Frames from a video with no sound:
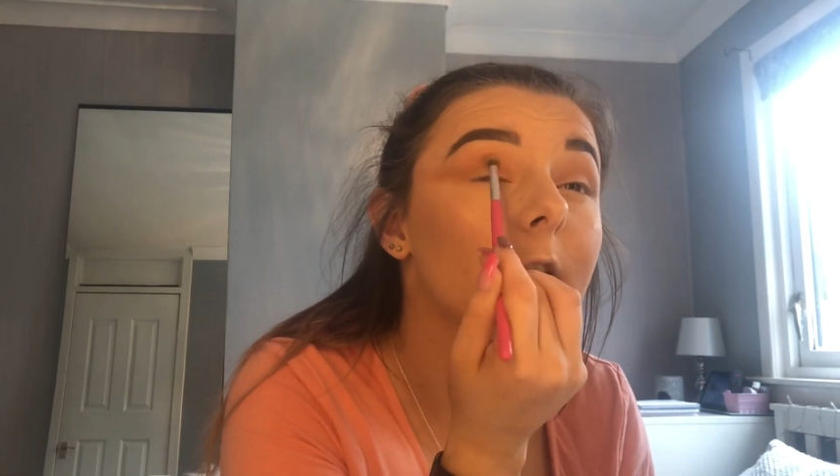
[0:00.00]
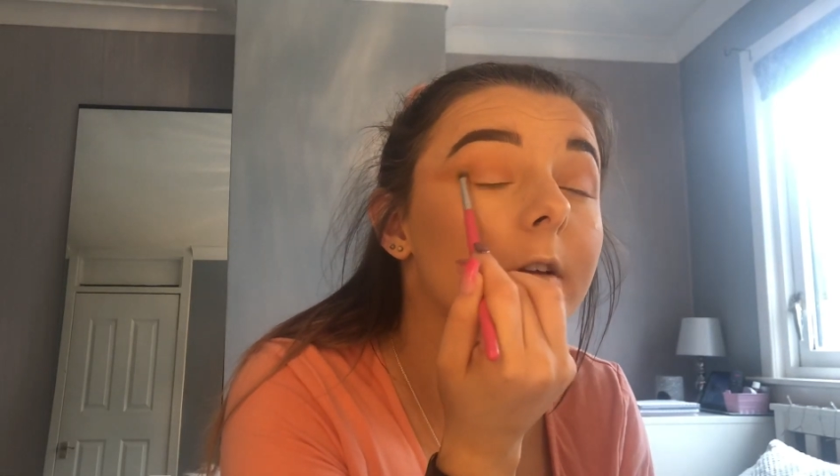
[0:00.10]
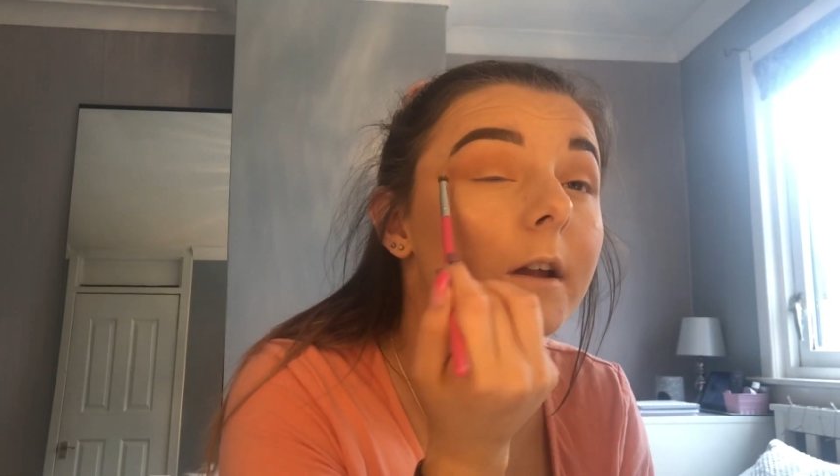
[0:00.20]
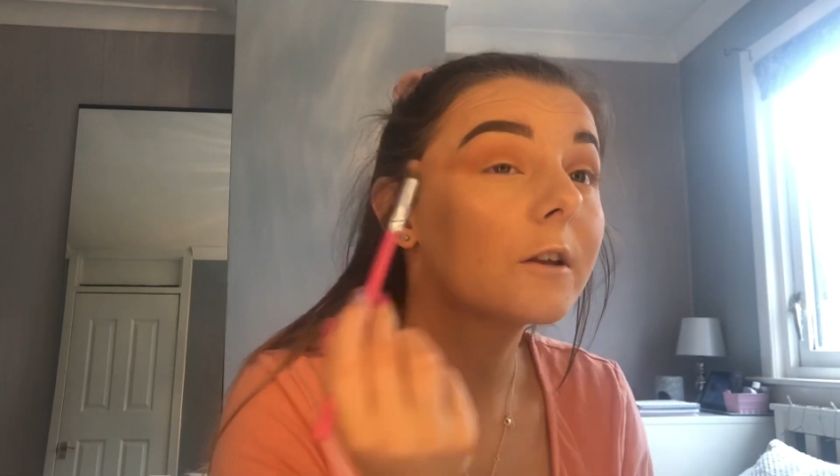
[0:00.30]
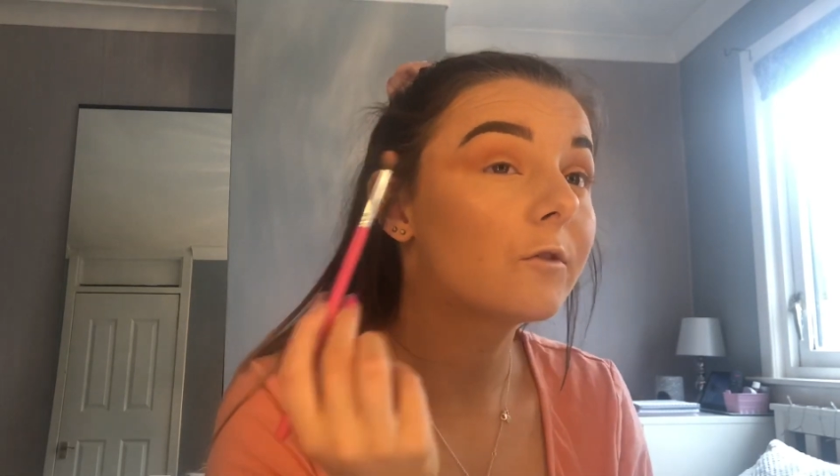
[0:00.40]

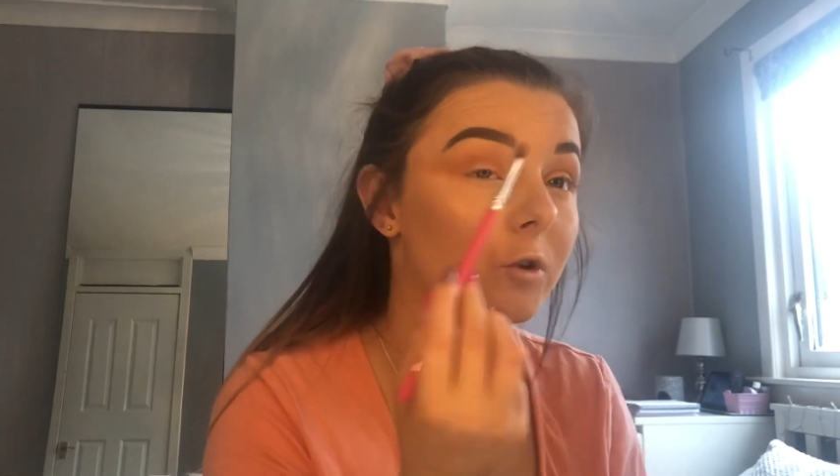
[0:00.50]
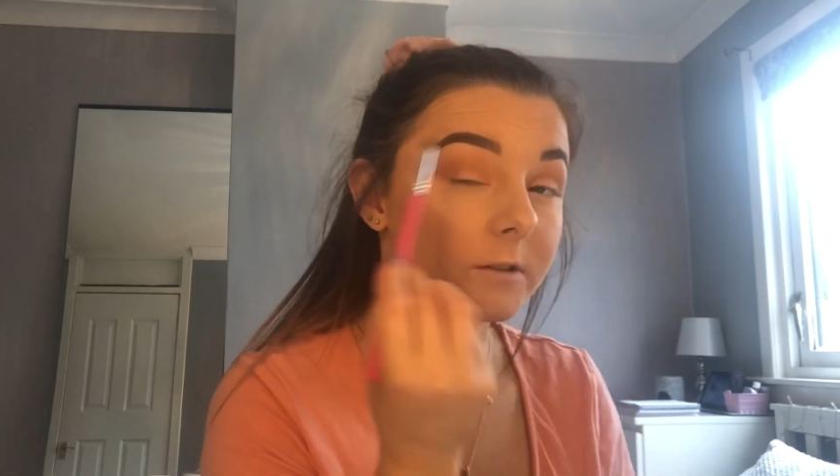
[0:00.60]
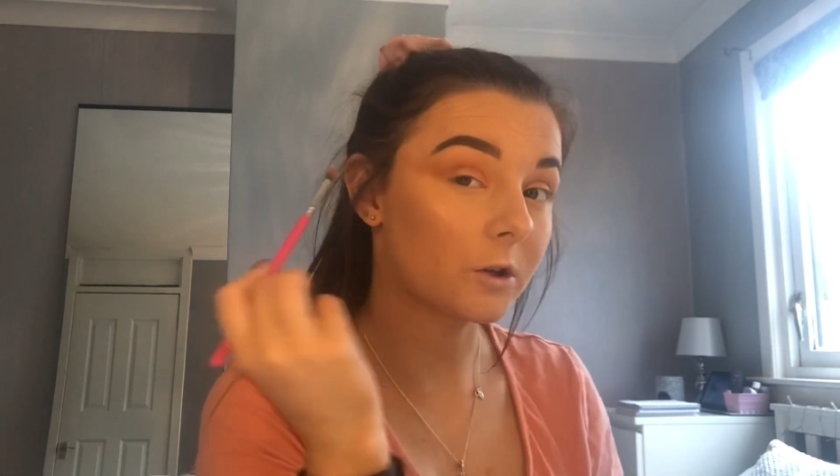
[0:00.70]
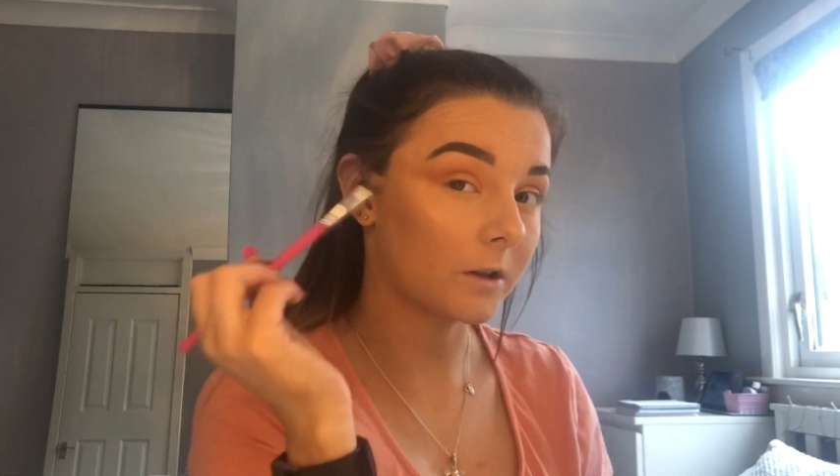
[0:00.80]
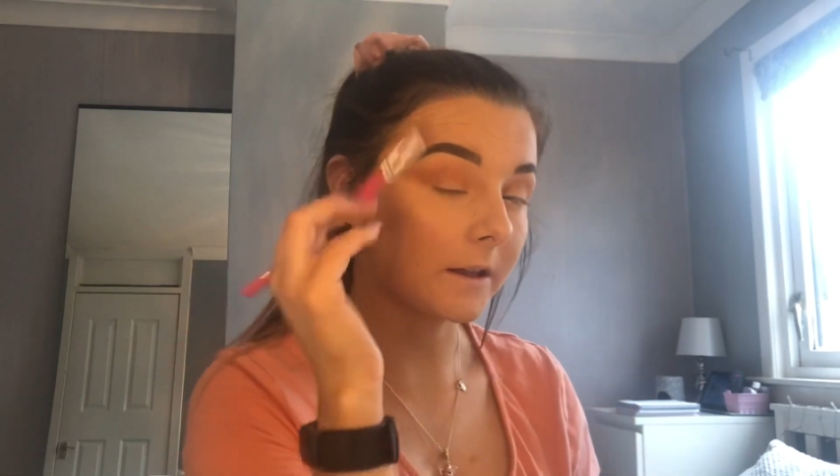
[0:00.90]
Kind of focus it
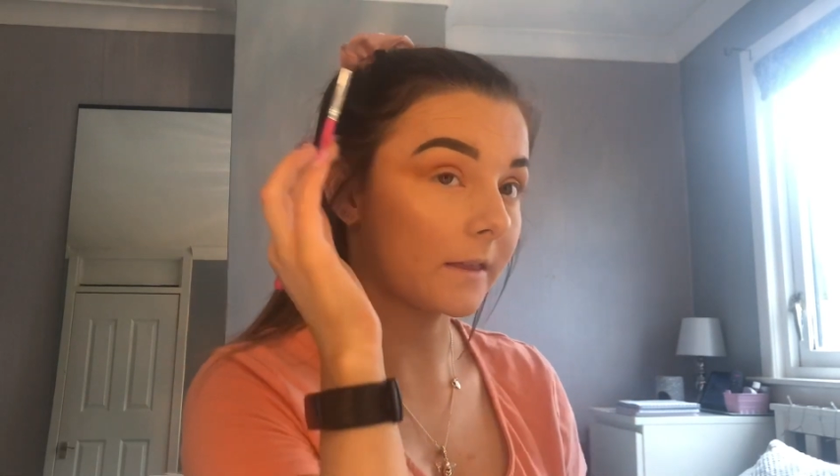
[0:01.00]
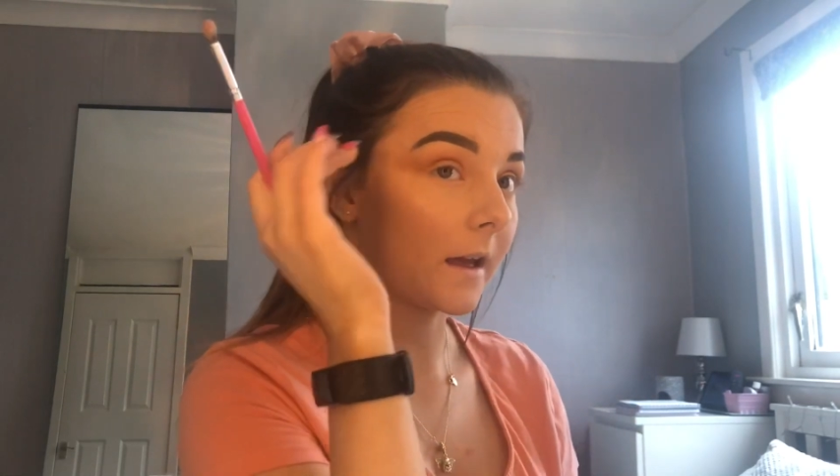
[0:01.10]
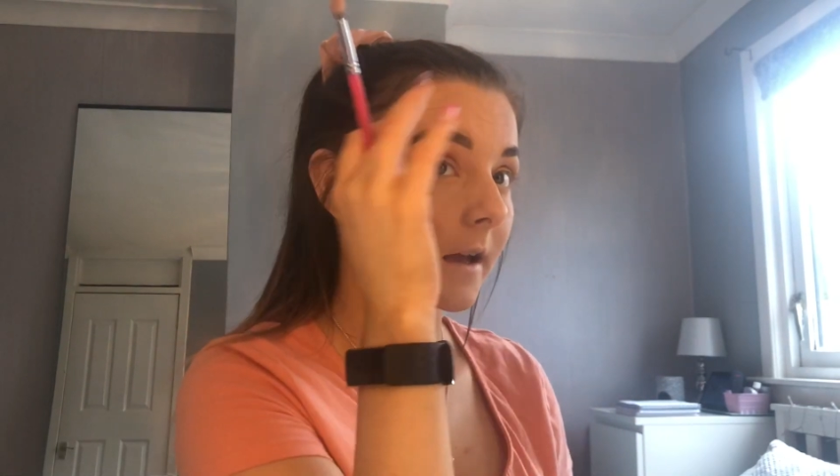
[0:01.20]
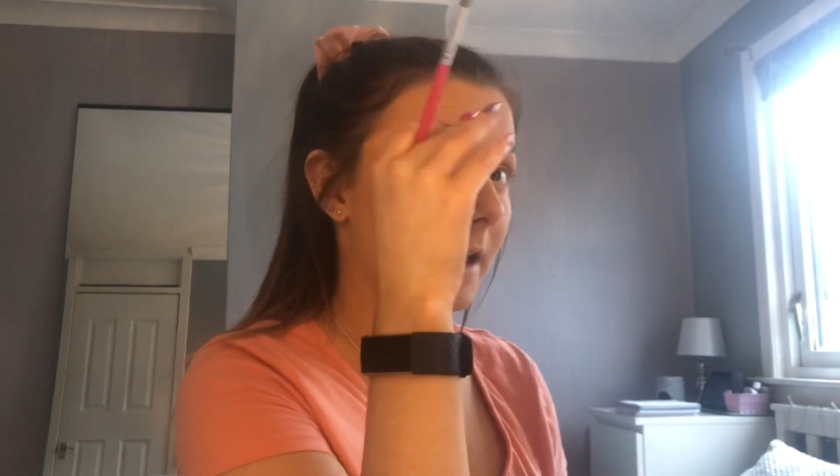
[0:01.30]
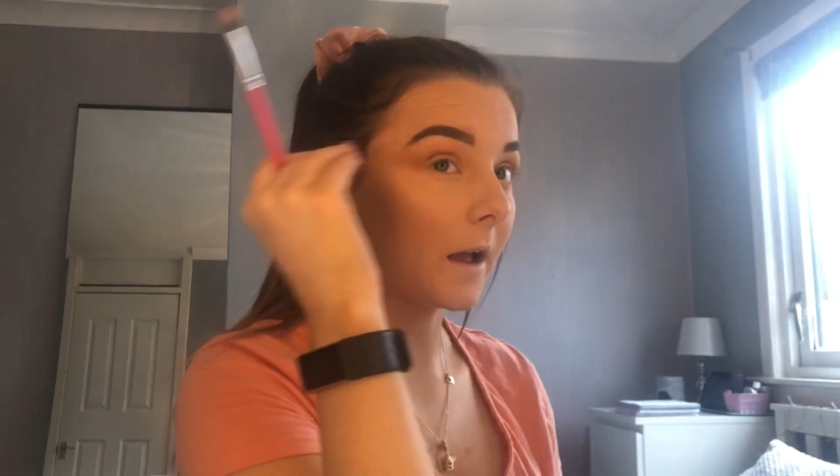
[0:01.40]
on like
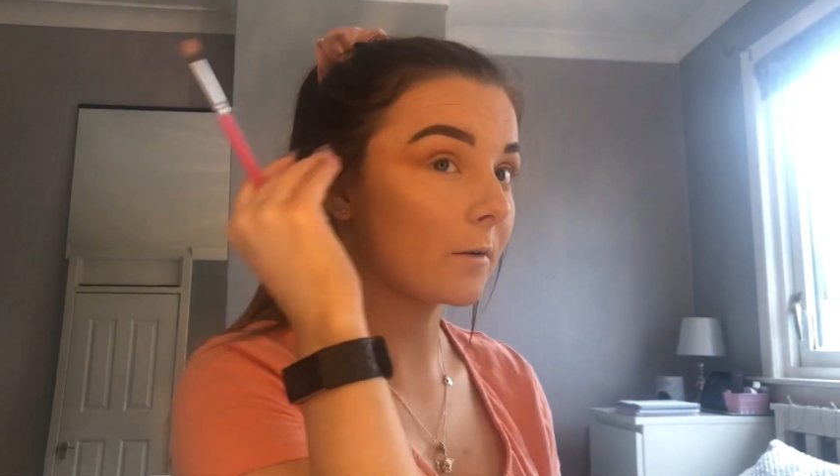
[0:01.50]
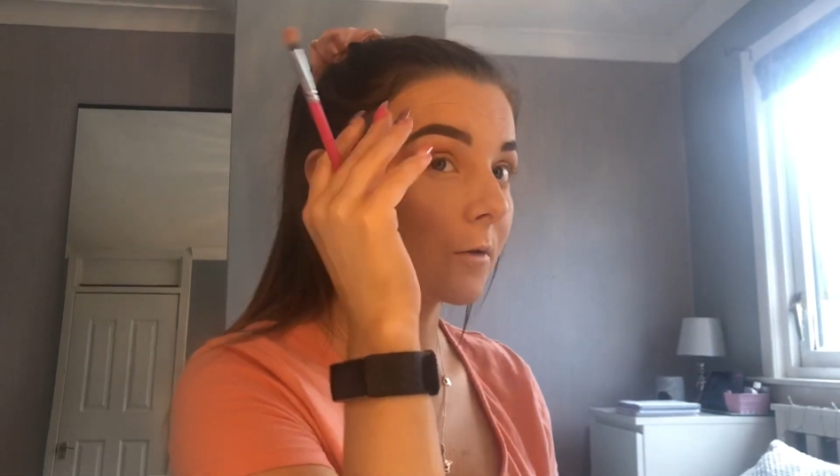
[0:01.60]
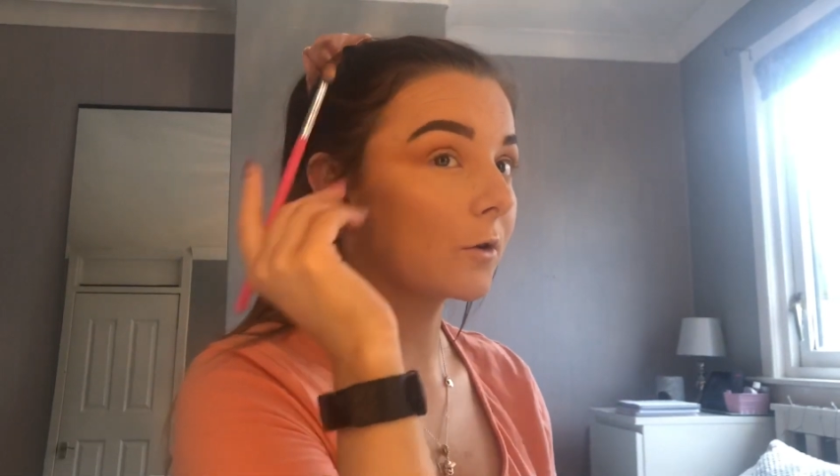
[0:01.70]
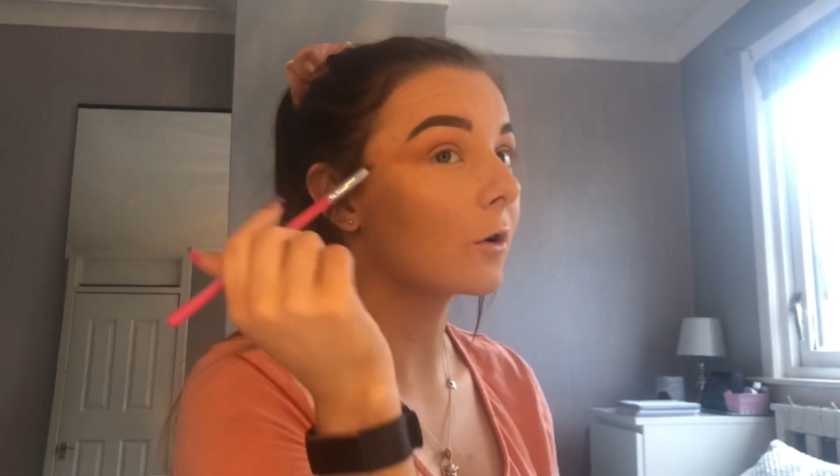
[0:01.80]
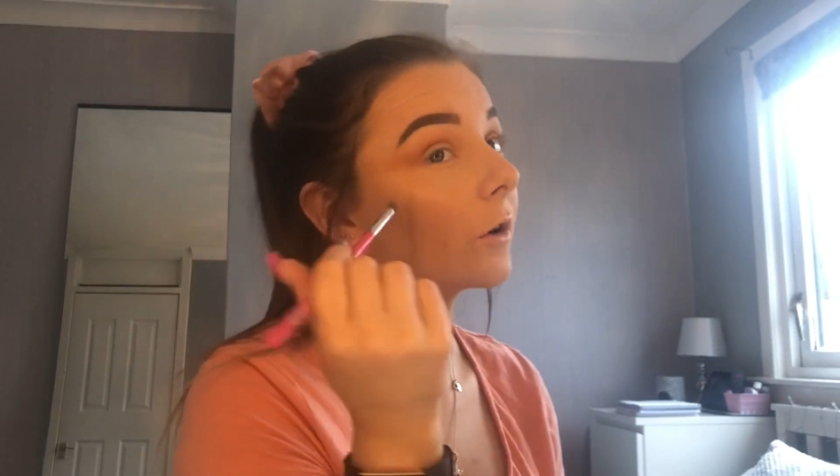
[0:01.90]
that outer
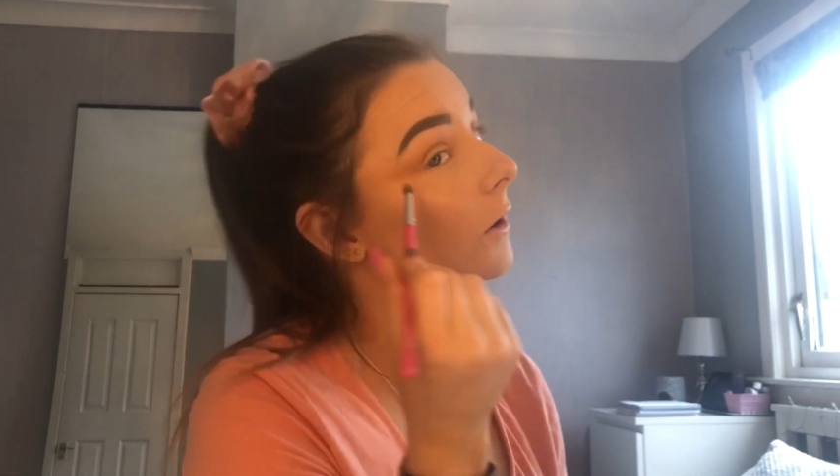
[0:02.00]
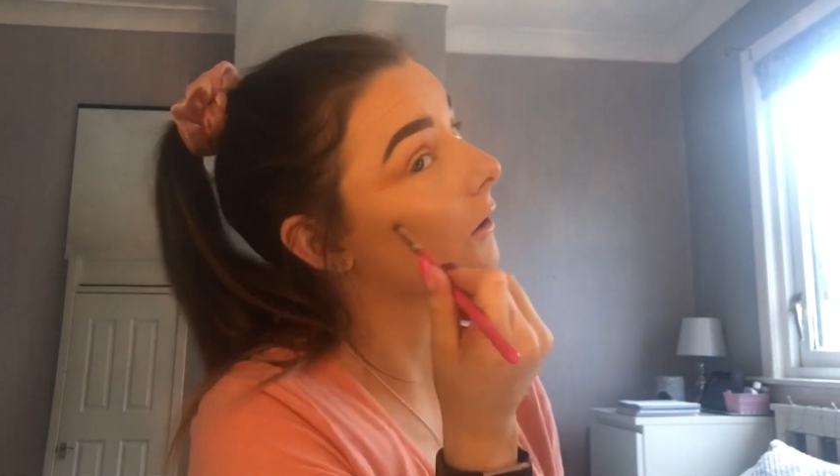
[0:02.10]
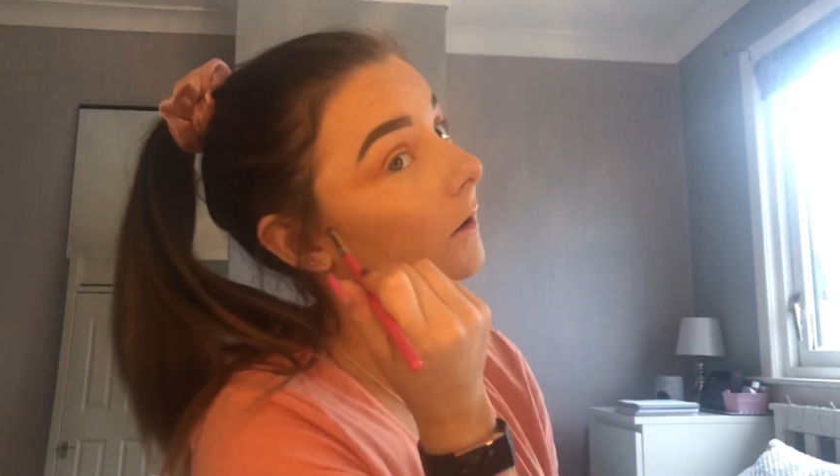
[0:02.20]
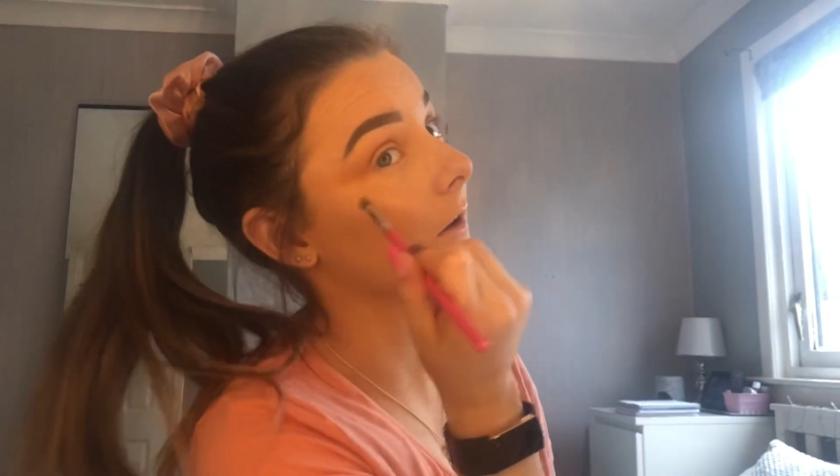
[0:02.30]
corner